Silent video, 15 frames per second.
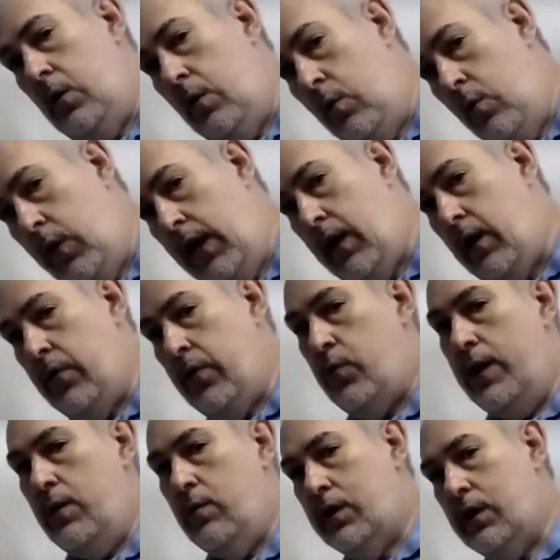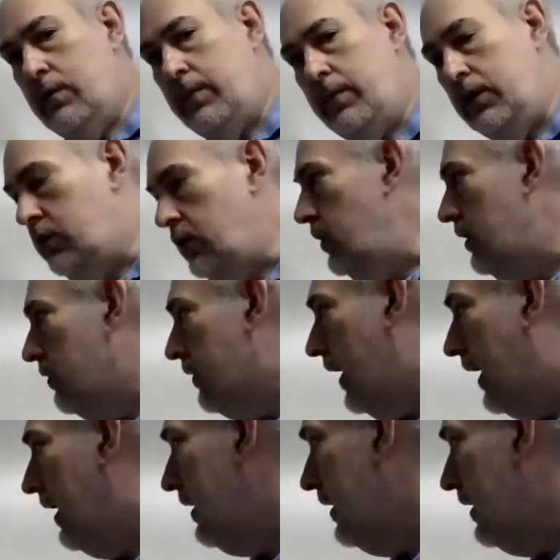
Well, the way we're going to be doing that